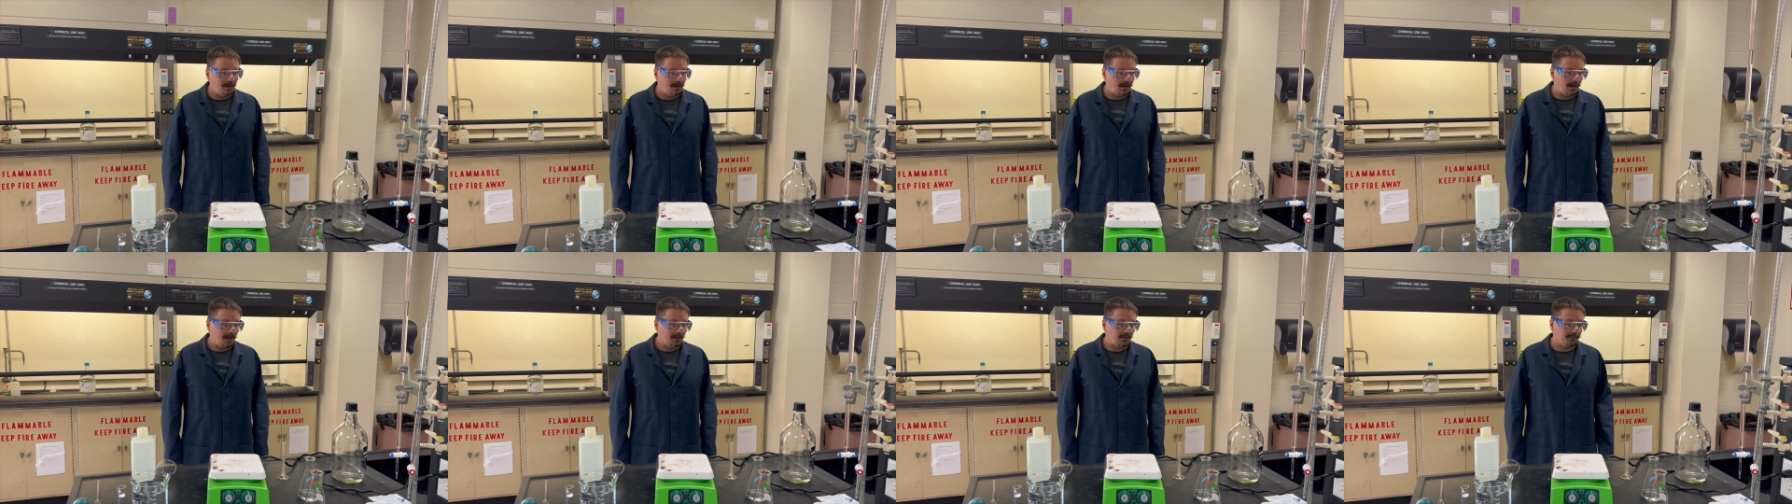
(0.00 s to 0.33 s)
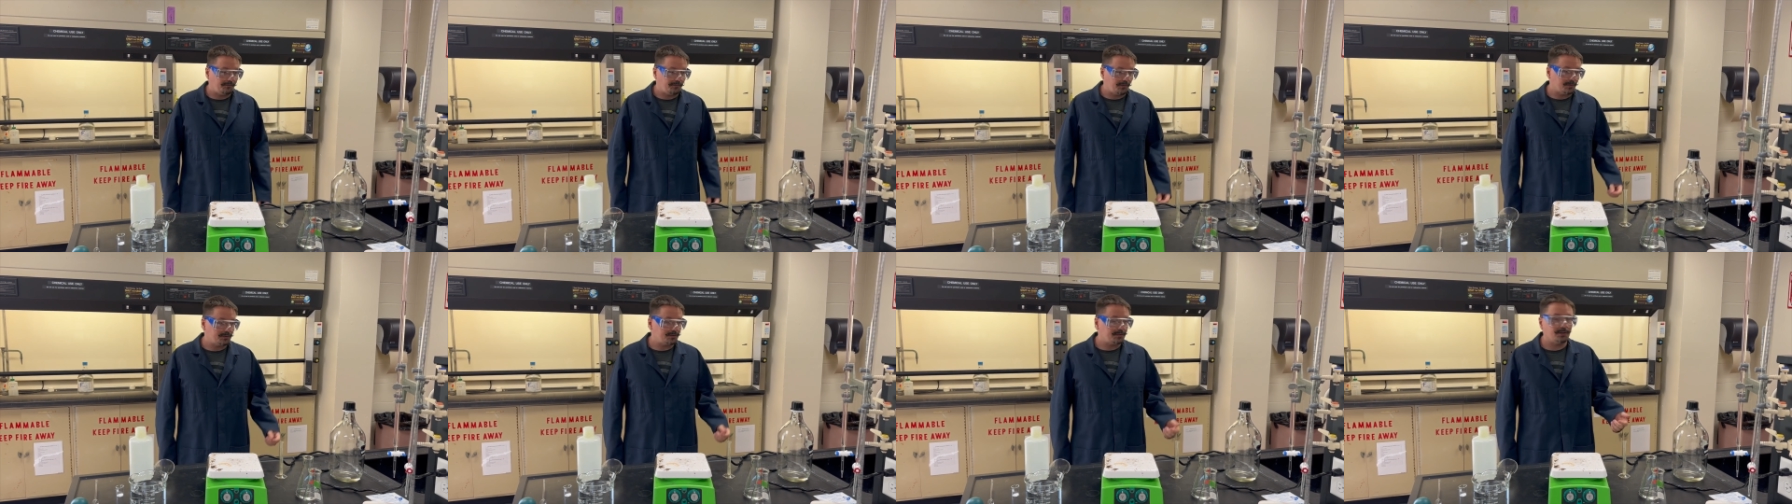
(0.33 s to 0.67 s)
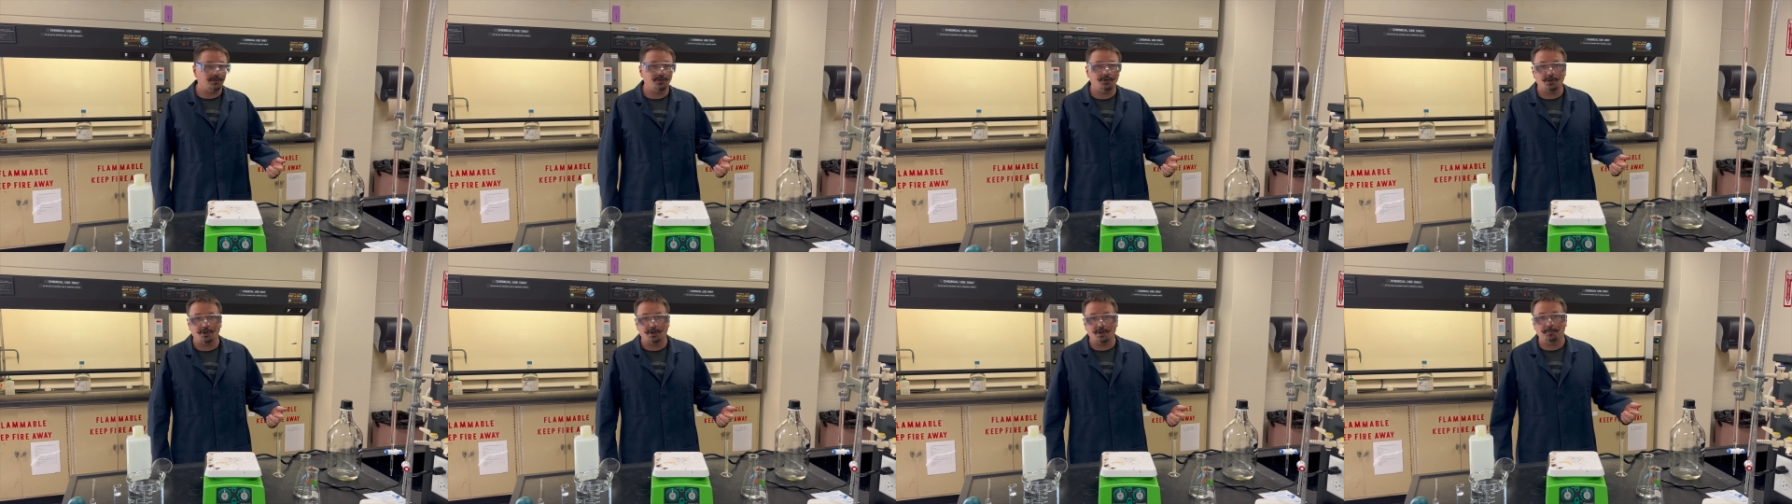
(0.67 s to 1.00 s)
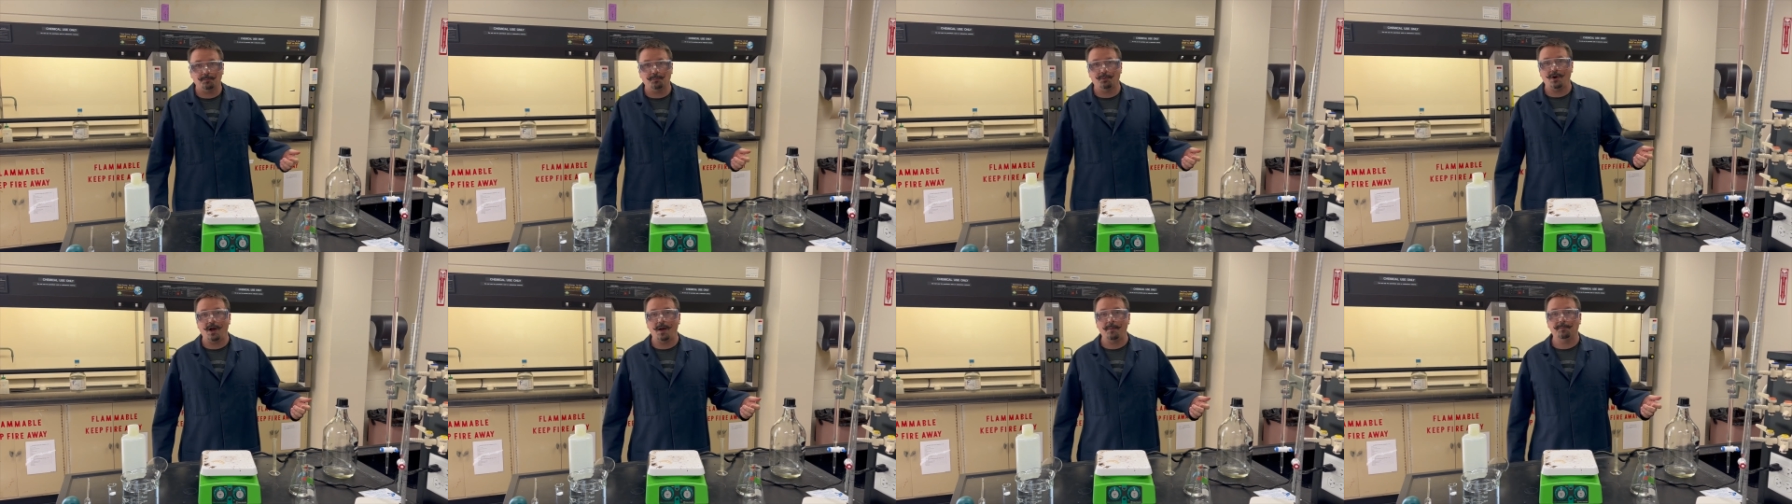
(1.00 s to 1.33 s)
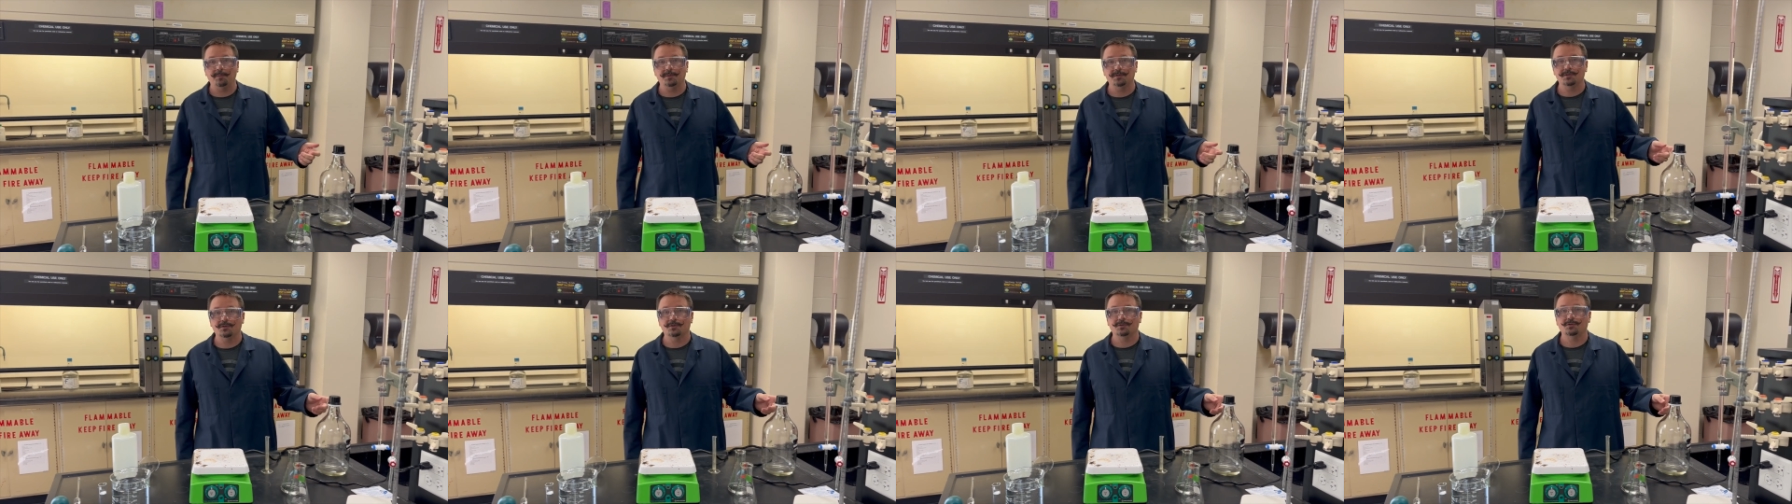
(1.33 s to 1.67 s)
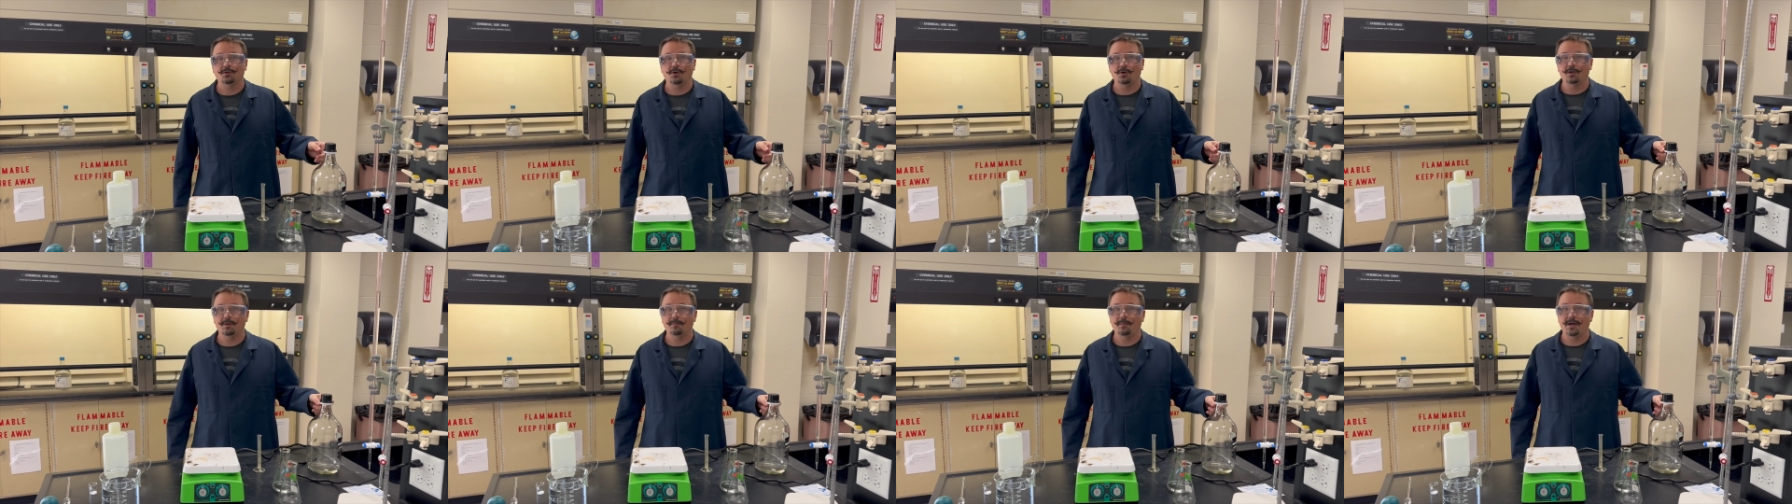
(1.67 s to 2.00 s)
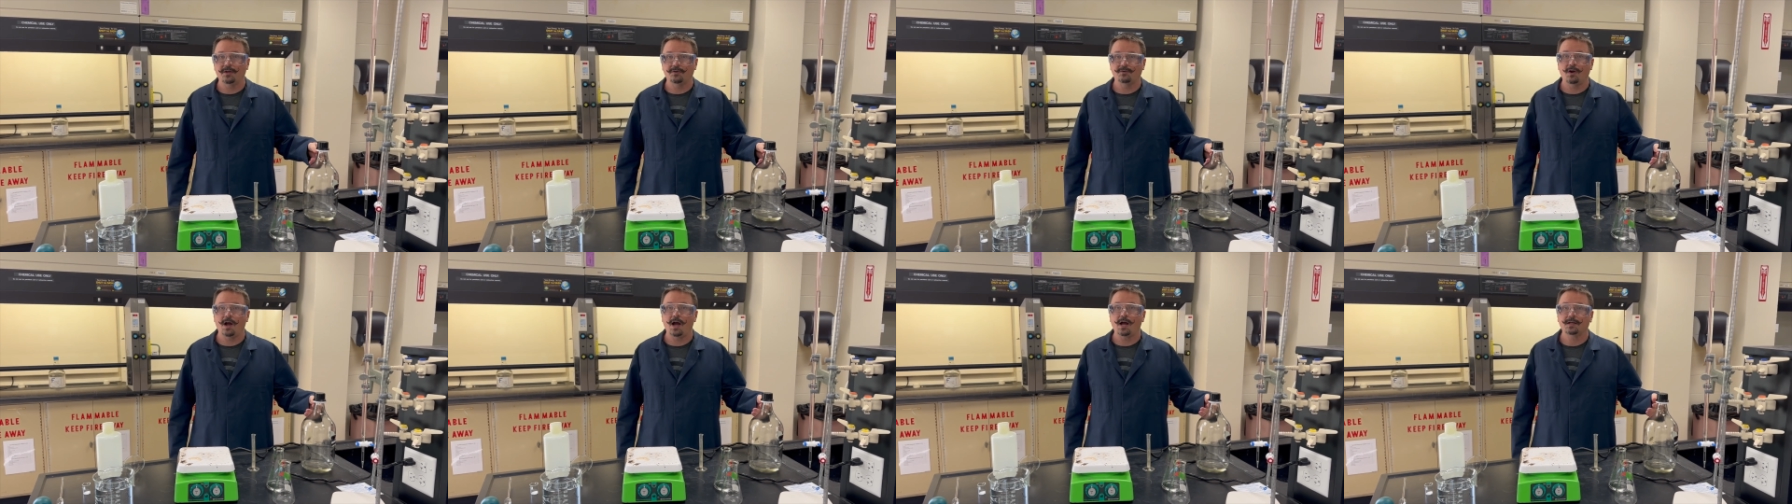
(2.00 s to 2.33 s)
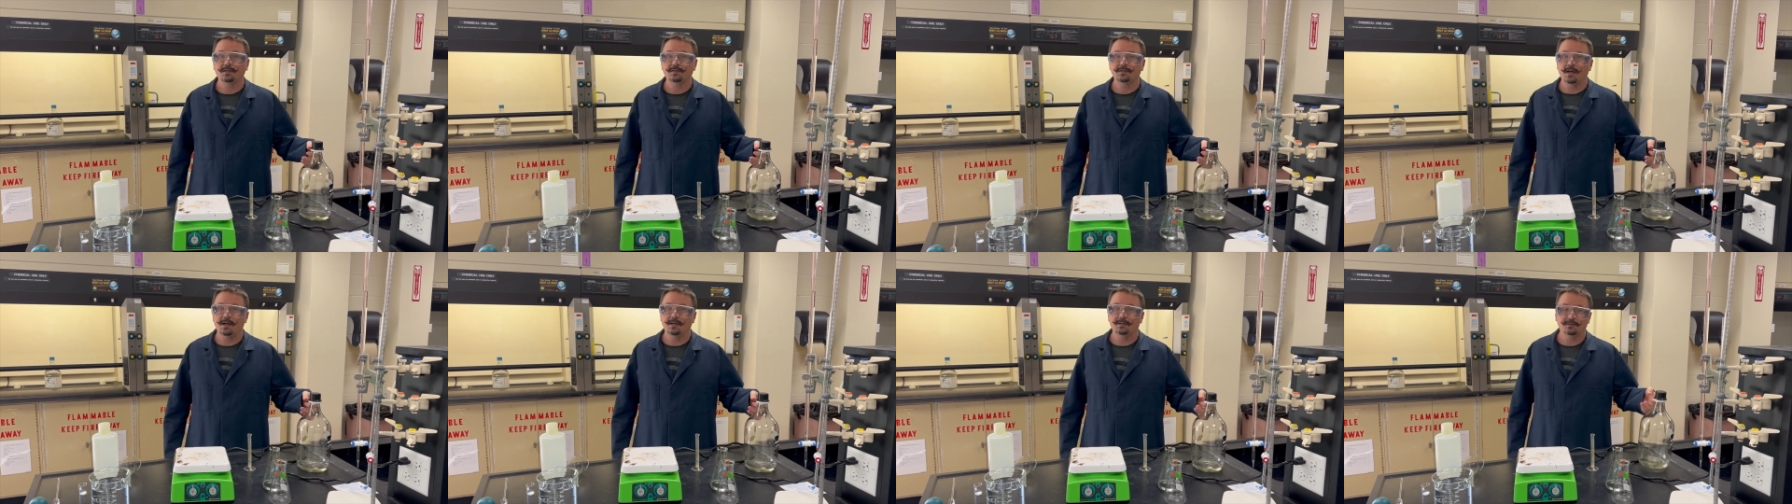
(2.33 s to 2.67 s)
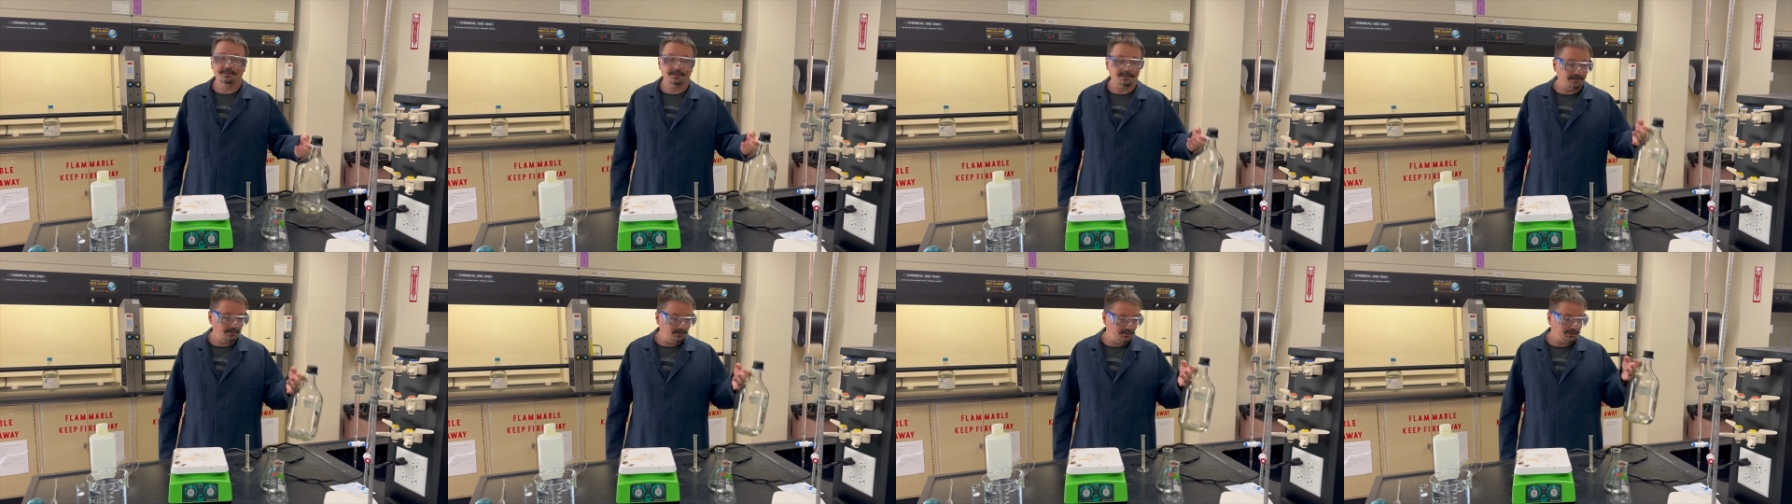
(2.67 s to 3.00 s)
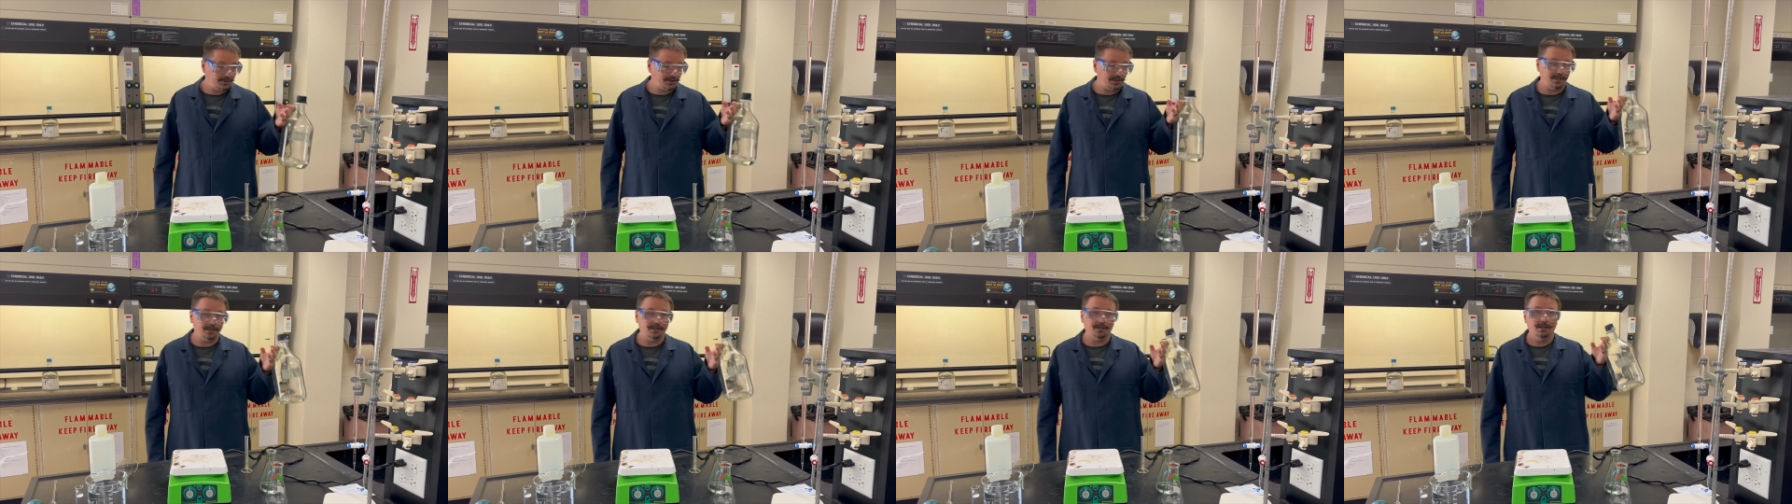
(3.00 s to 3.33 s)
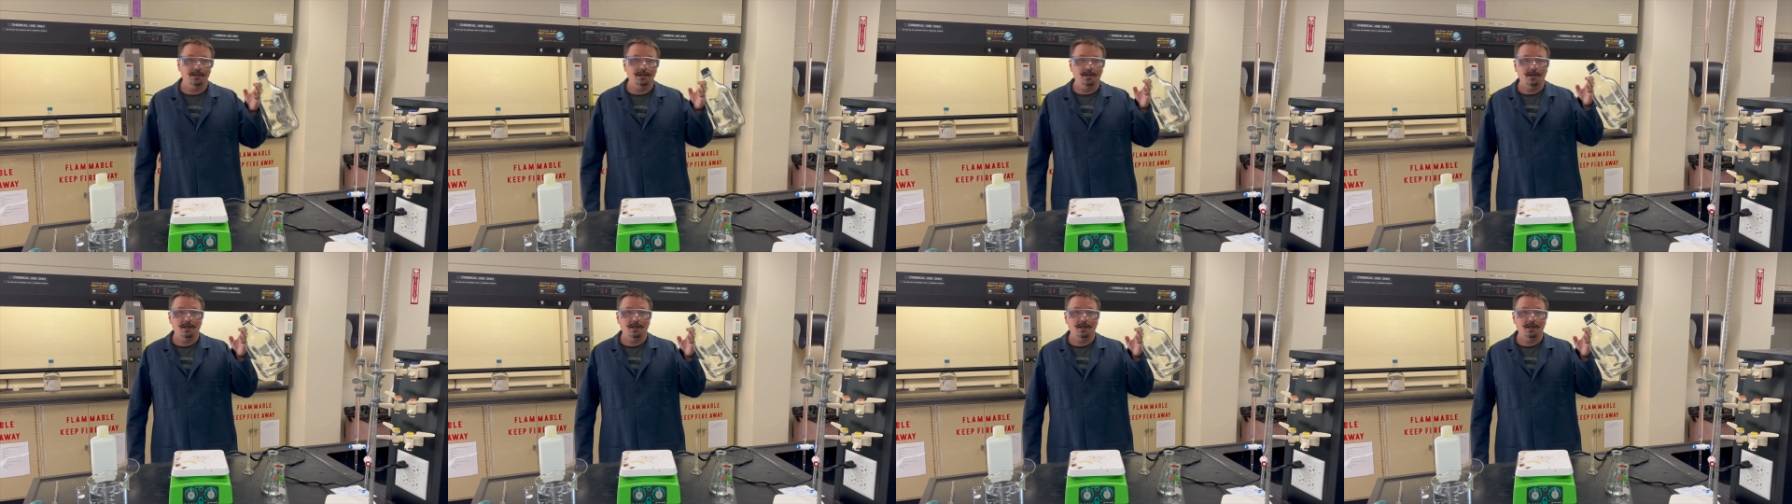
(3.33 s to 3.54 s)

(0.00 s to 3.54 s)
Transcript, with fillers: Uh, the first thing you're gonna prep is your sodium hydroxide solution.